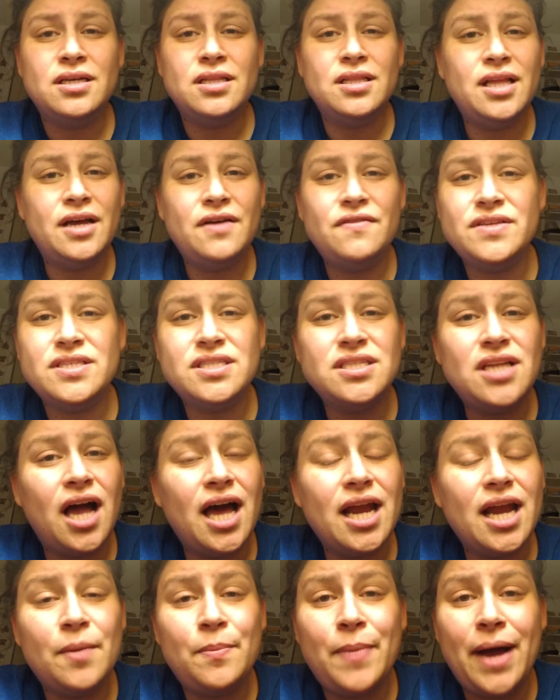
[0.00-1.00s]
Love is
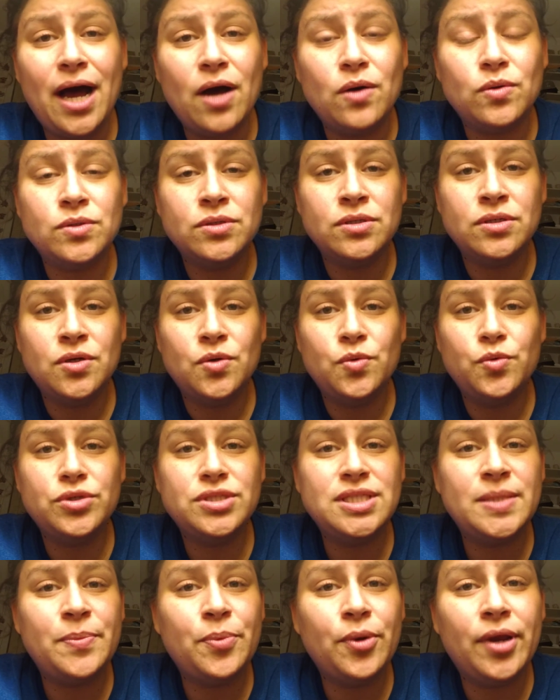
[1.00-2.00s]
not about
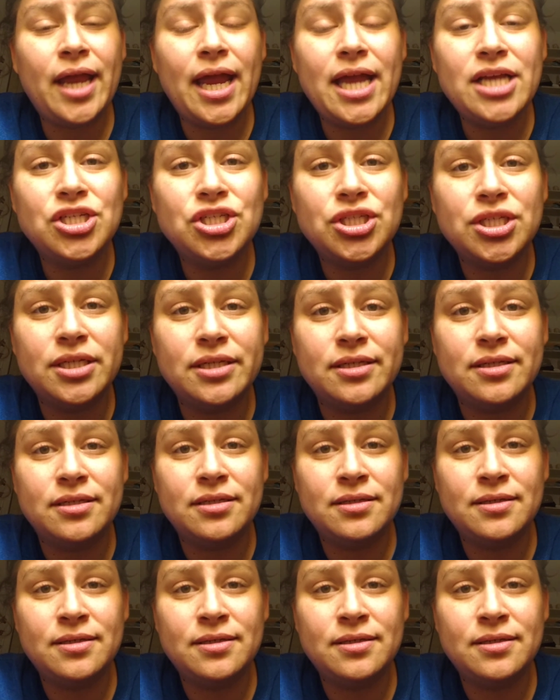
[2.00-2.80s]
reciprocation.